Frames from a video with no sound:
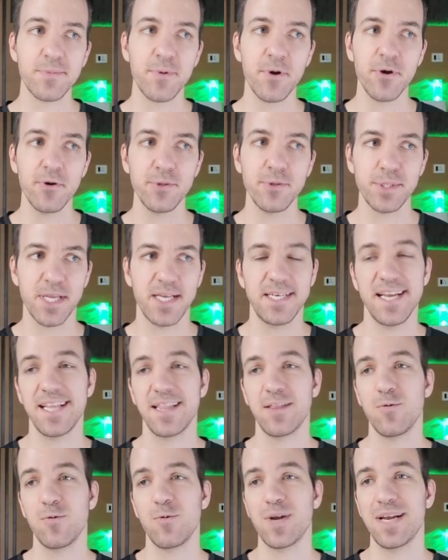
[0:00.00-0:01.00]
post and take
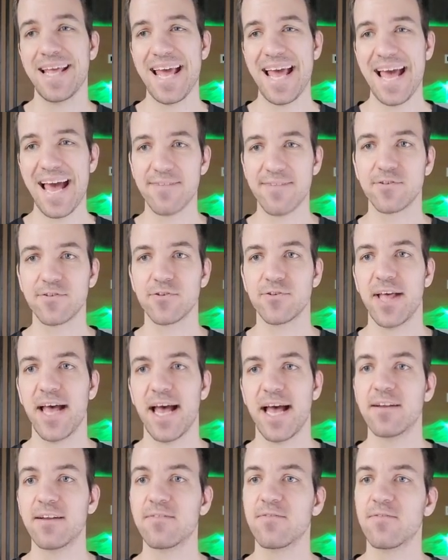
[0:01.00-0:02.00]
the one after
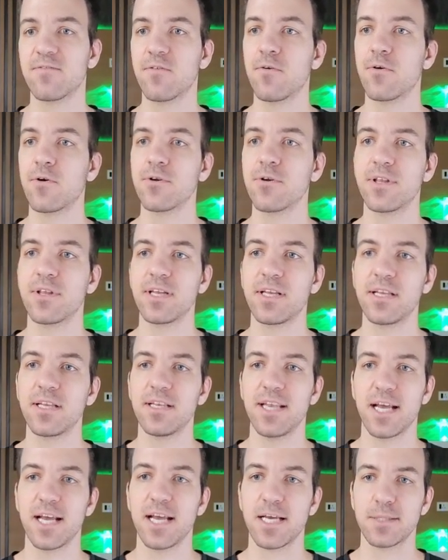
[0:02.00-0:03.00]
that for the
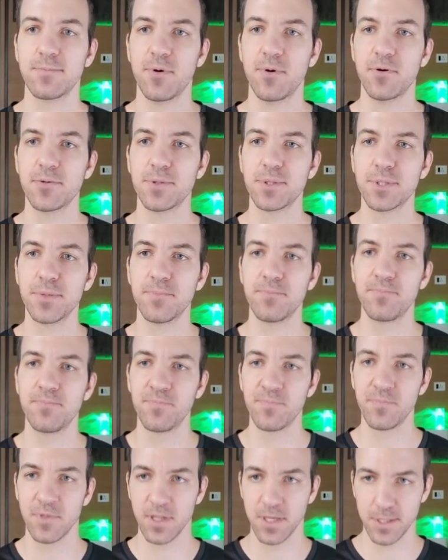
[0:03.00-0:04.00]
next post.
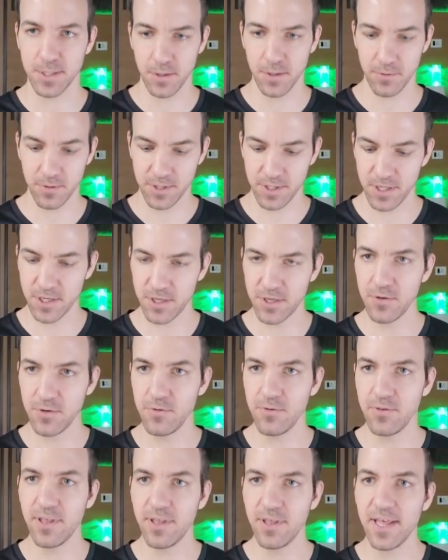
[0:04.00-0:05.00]
So to
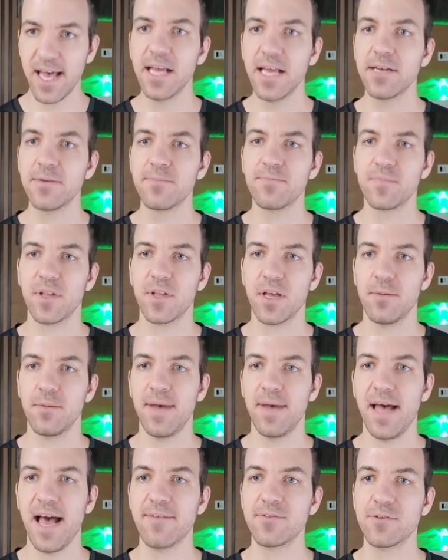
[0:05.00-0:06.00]
do that,
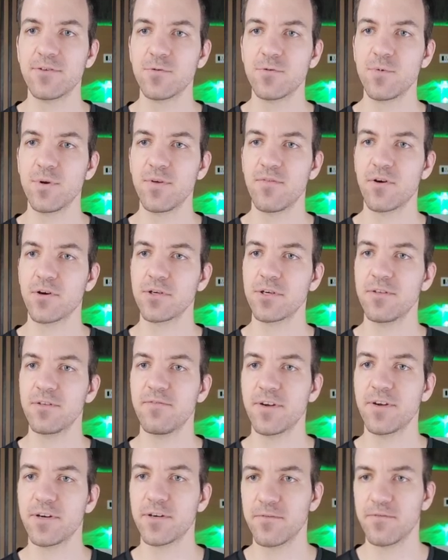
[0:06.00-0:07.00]
after we've already
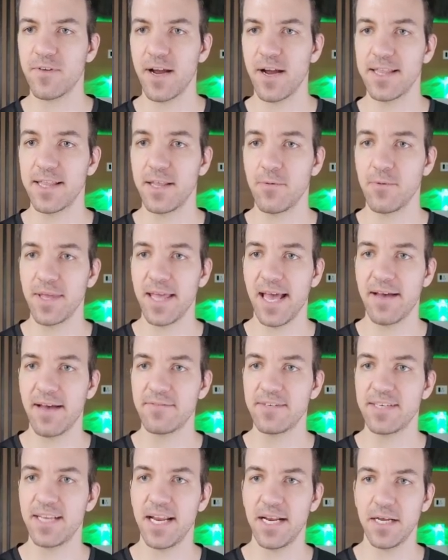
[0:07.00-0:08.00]
verified that we
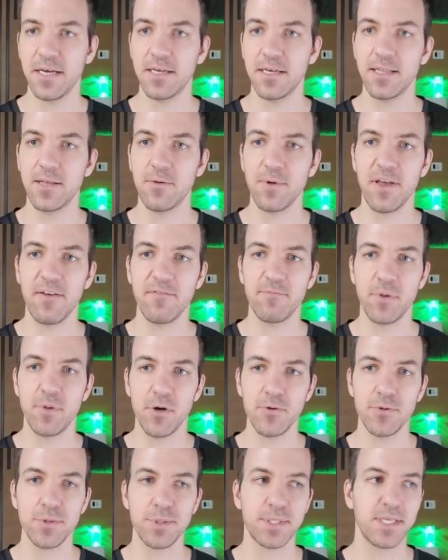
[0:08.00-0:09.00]
have data, that we have
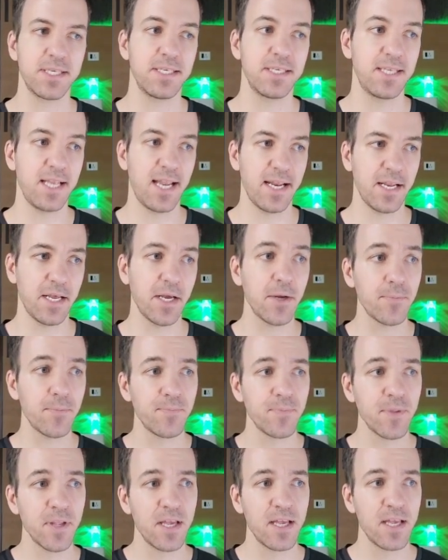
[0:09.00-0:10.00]
post data,
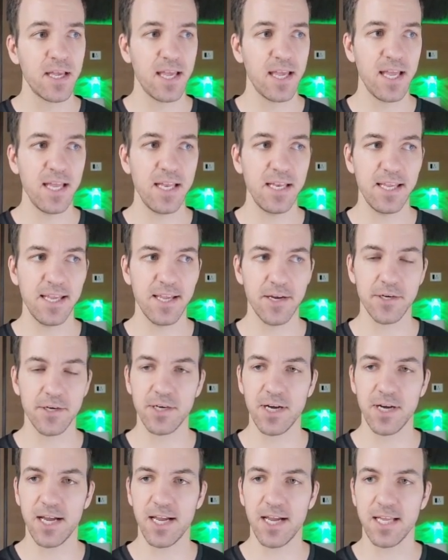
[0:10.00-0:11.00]
in
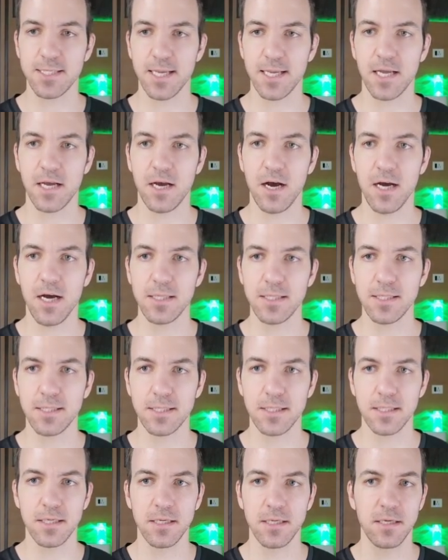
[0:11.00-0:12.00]
here I could say
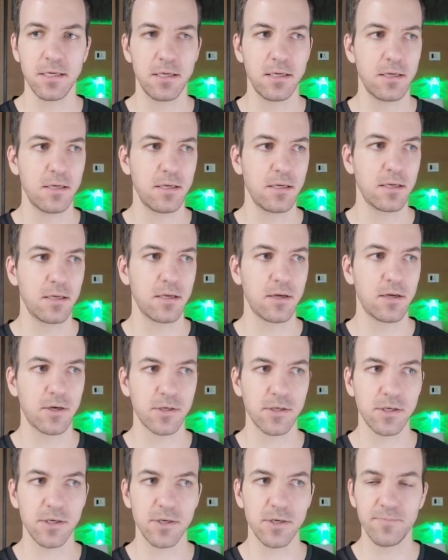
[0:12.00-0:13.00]
const
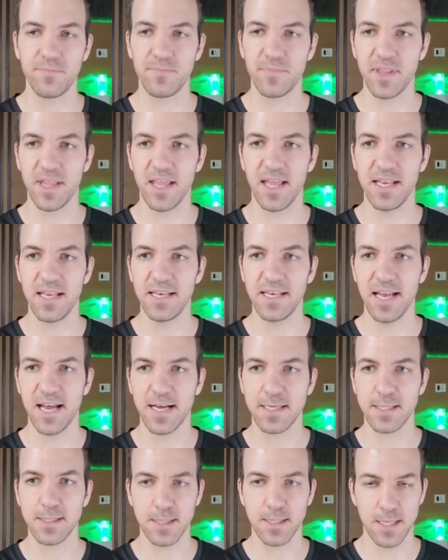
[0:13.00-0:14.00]
current
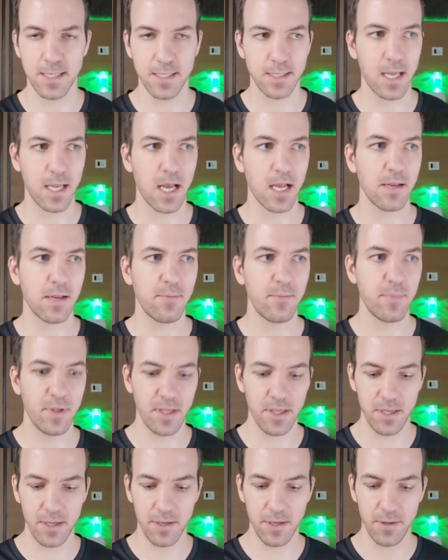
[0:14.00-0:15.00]
index is going to
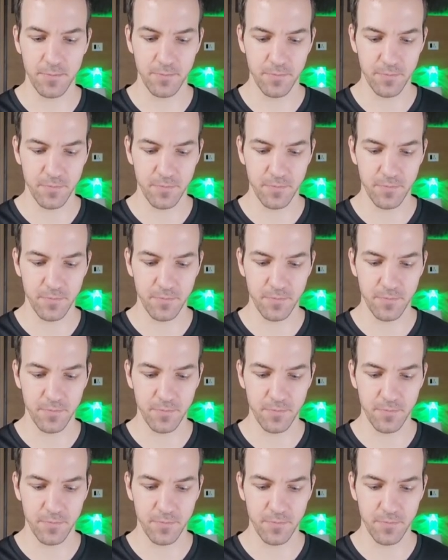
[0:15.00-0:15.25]
be